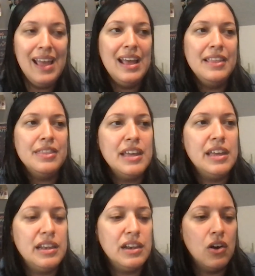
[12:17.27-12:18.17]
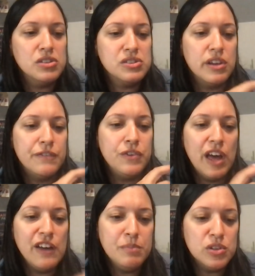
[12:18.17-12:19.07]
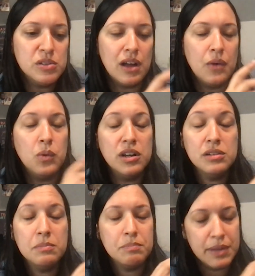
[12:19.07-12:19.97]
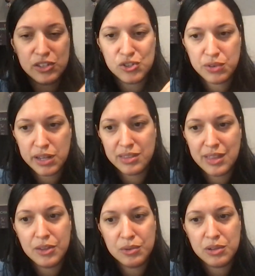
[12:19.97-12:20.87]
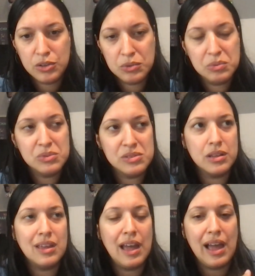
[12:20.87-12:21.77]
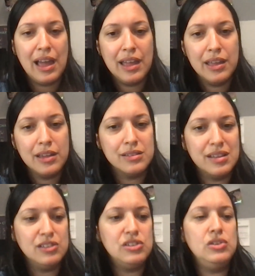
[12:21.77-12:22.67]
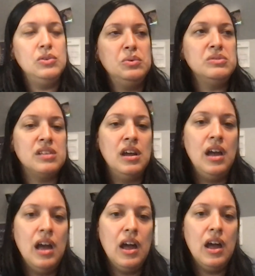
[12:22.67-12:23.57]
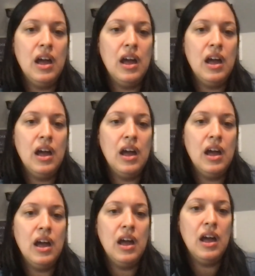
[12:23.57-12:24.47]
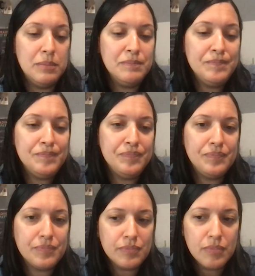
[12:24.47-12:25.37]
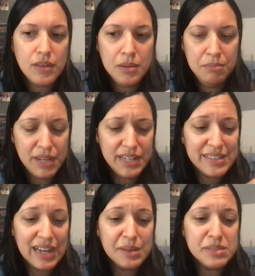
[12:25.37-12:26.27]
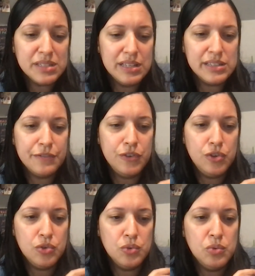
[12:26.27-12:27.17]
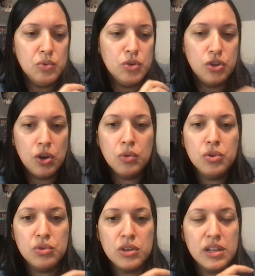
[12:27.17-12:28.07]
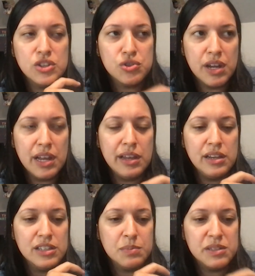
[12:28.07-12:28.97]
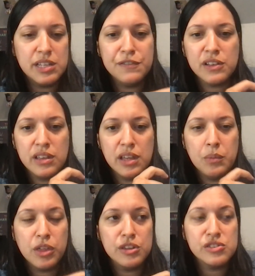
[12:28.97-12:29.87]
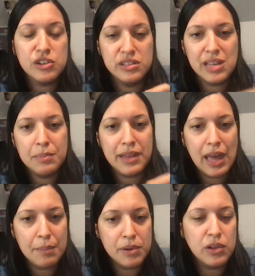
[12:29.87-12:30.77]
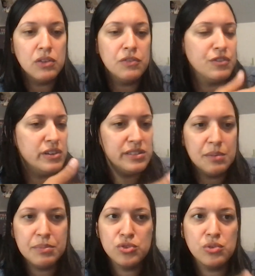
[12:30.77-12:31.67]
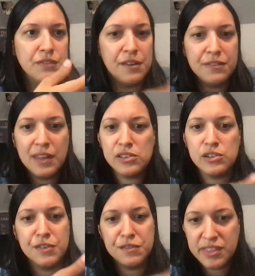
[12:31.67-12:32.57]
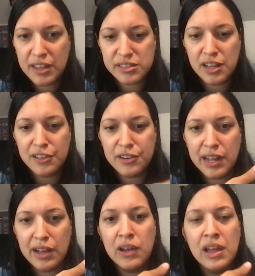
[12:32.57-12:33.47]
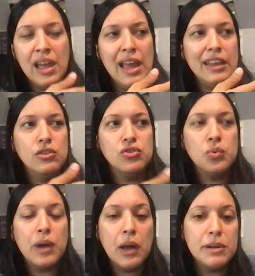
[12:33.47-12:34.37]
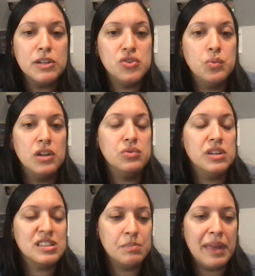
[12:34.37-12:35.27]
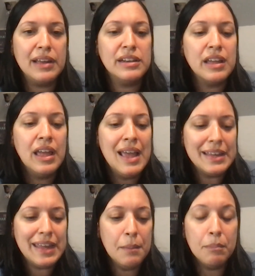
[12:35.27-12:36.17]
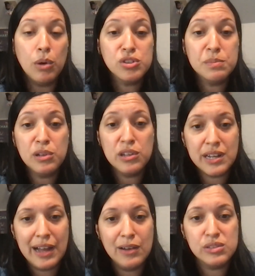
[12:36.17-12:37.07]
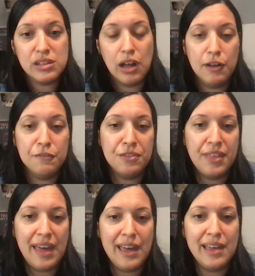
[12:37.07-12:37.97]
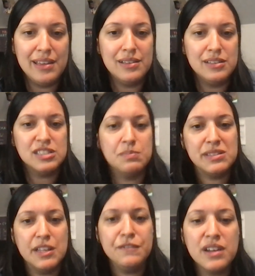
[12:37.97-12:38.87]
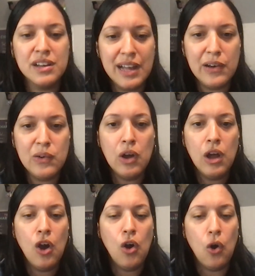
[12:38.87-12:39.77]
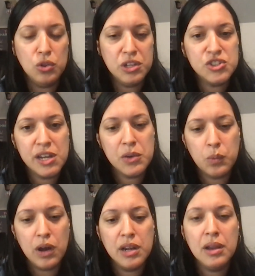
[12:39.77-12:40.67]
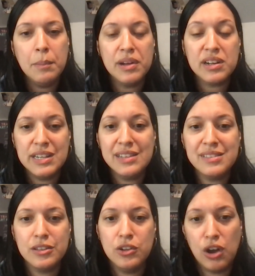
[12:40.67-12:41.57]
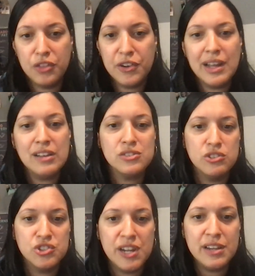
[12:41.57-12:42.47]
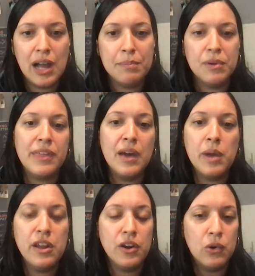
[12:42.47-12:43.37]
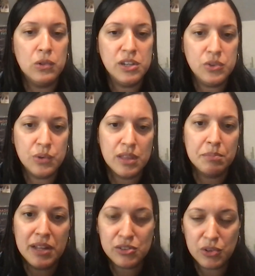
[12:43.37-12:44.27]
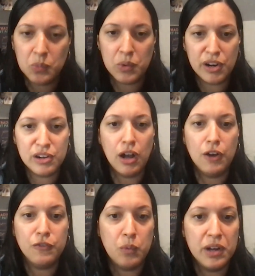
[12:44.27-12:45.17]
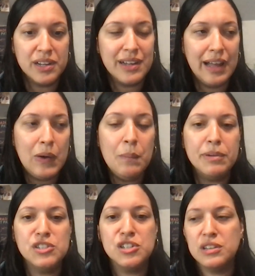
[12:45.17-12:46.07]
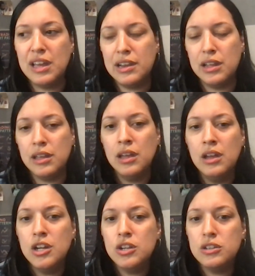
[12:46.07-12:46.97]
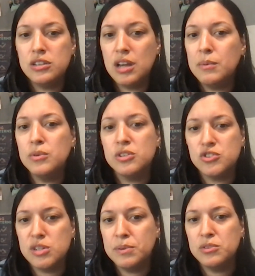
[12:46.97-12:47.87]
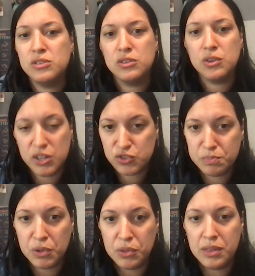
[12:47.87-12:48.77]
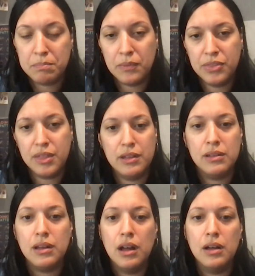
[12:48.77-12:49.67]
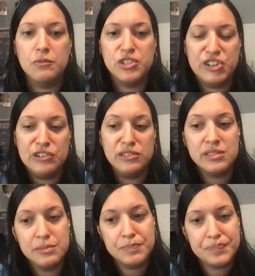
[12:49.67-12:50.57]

And then also, if you have one big trick that you can use that I tend to use, I've used many times, is if you know you can trade specifically with a certain type of capital, for example, $25,000 or $50,000 account, and you do well, but you want to expand, get multiple accounts of that specific account. Only trade one, but connect your other accounts to a trade copier. That way you're only doing the mental work of one account, but you're getting double to triple to quadruple the returns.